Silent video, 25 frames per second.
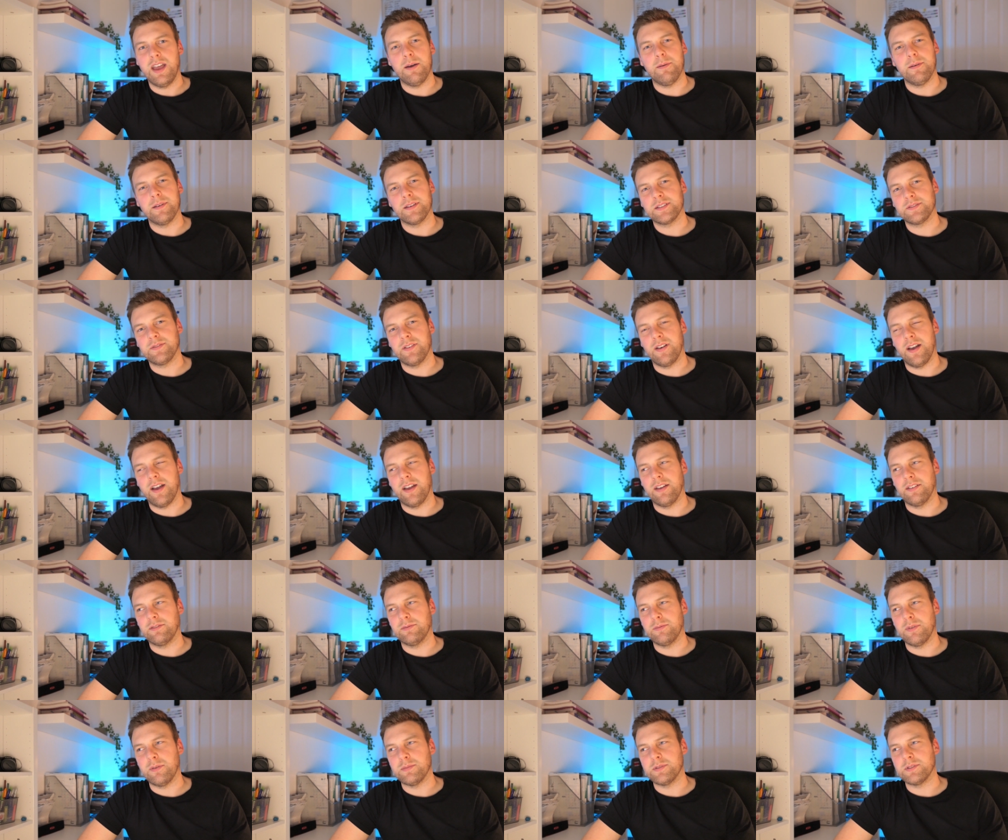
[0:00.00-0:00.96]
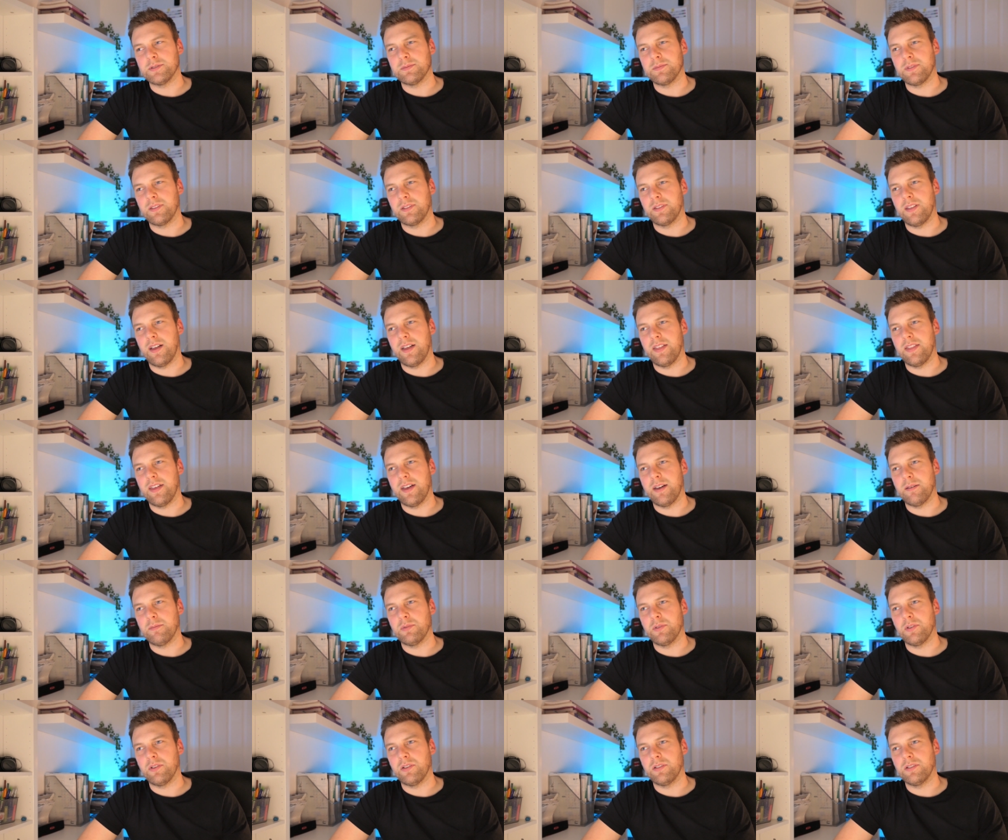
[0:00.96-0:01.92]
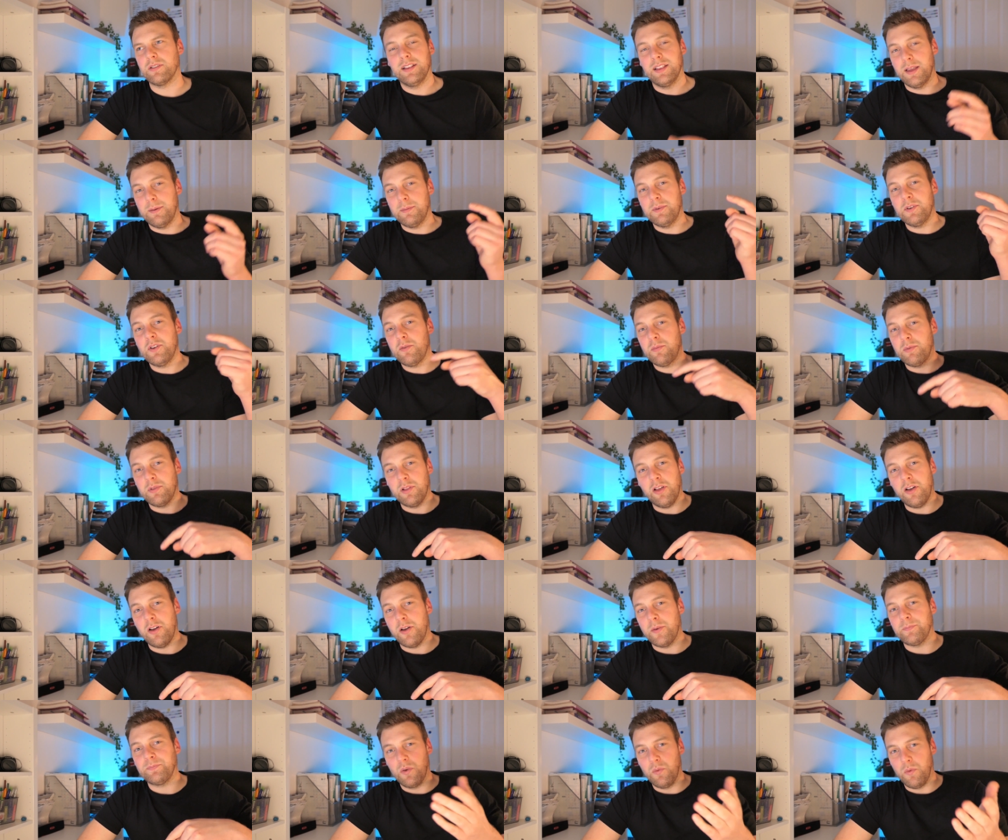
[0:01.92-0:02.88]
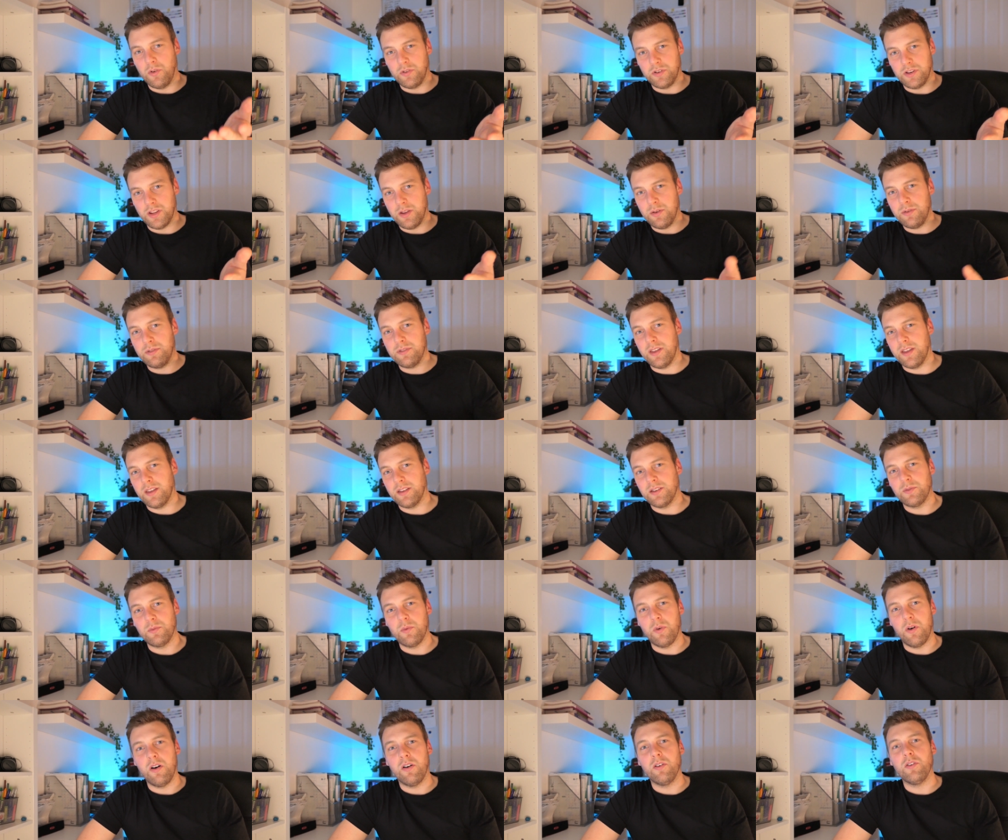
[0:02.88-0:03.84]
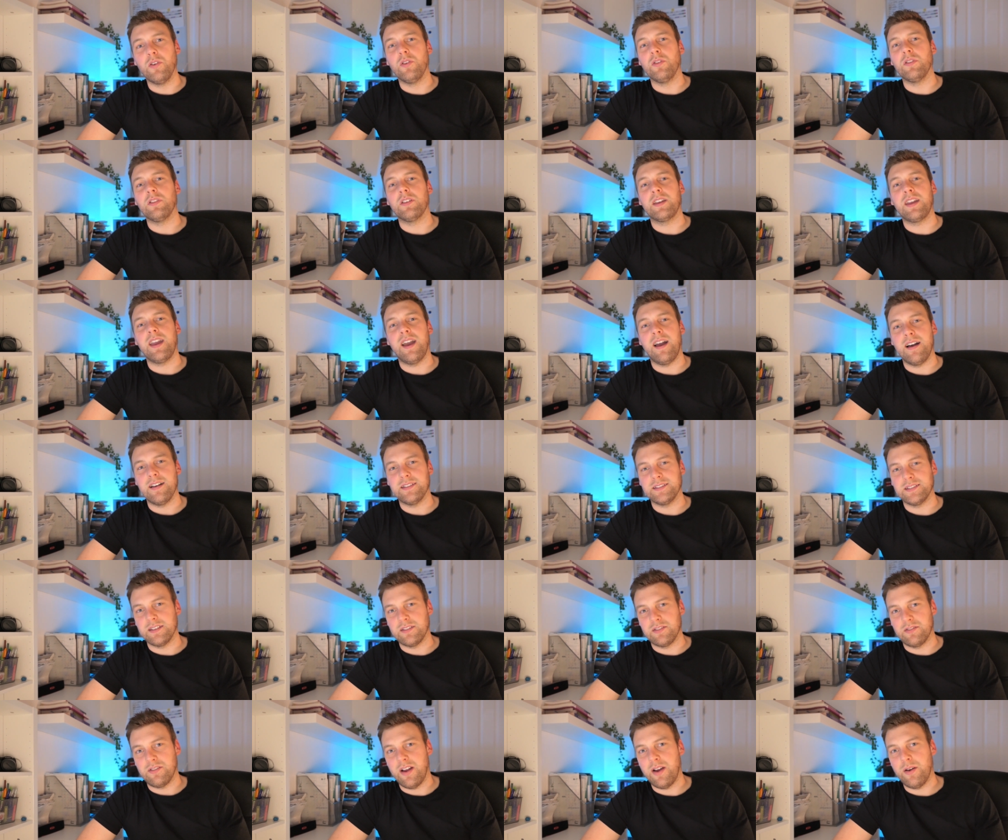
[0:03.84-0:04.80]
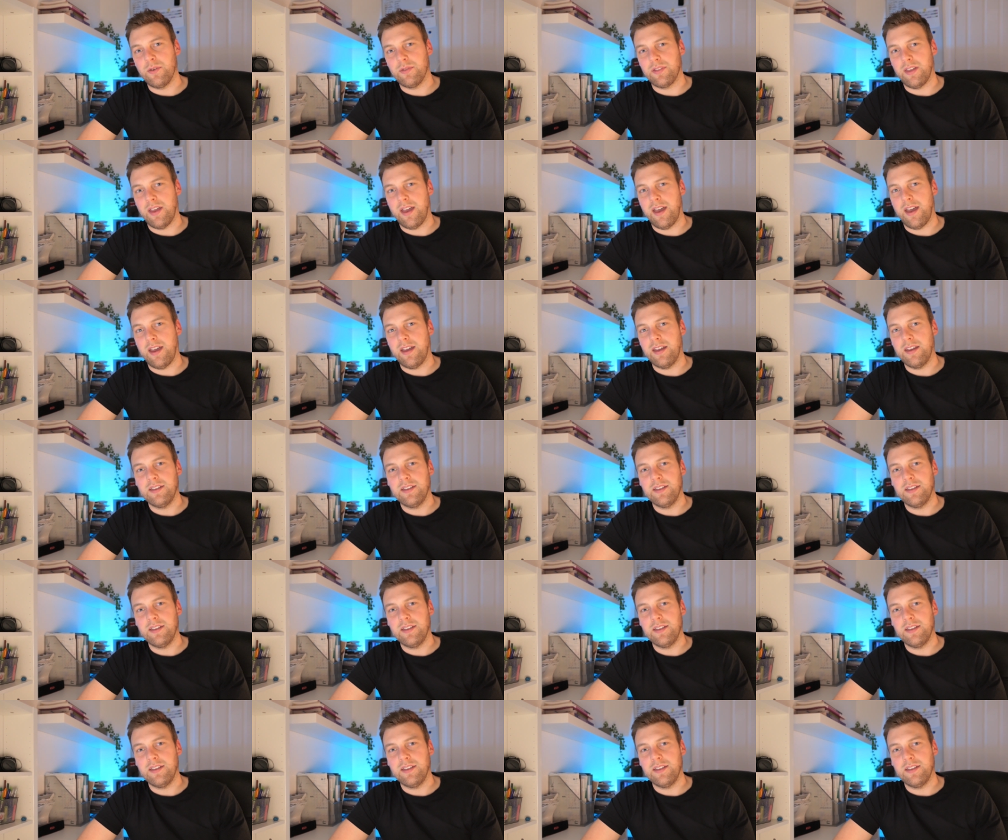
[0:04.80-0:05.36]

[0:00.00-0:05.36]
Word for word: MX-5, maybe something like that. But let me know below, what do you think? What other cars are there out there?